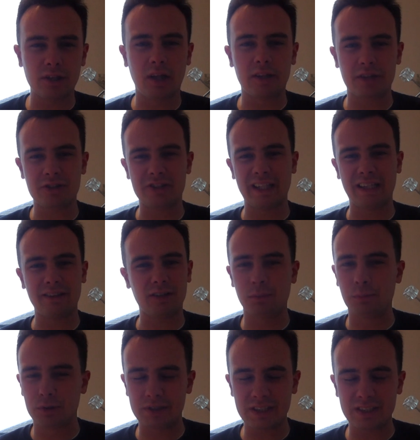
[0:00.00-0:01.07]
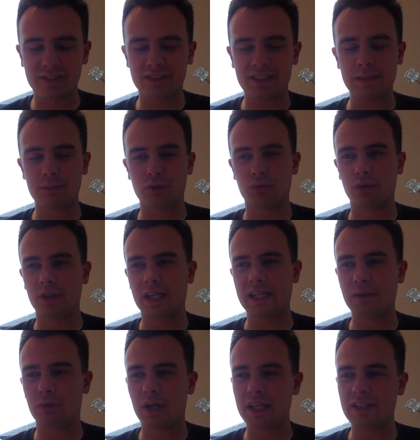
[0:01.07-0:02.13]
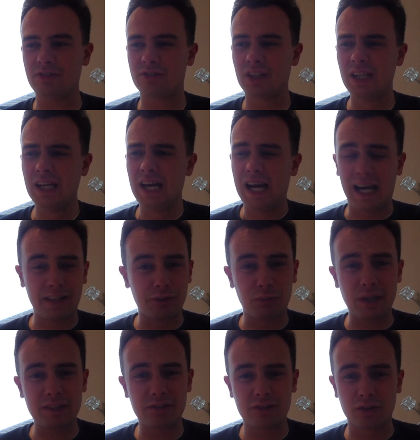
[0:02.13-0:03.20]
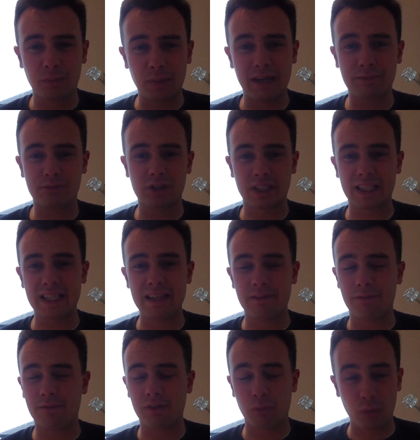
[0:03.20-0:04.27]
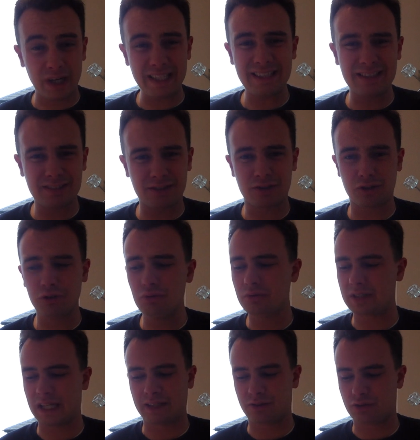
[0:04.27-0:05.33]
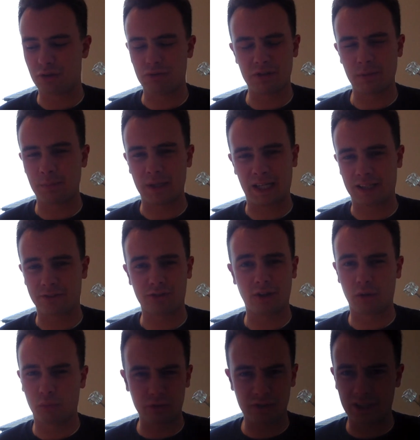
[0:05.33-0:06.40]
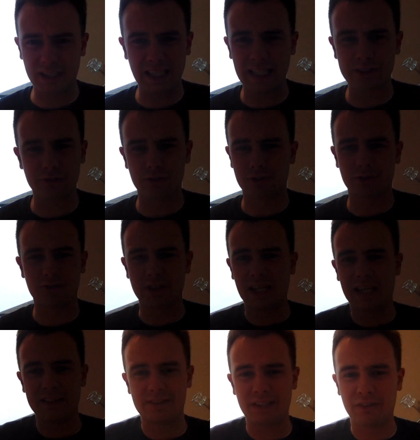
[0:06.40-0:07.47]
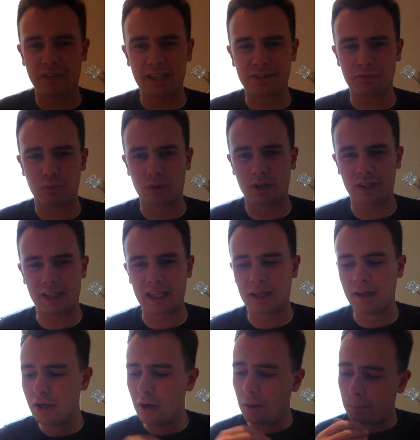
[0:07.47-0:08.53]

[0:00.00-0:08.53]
on at Cheltenham, but didn't seem to run any race. And the rest of them have to give weight to Death Duty and Bacasson, which I can't understand how that's working.